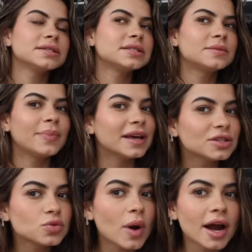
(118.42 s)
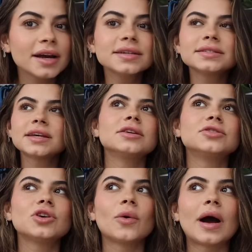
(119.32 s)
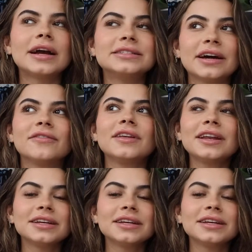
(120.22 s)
space wise. So I definitely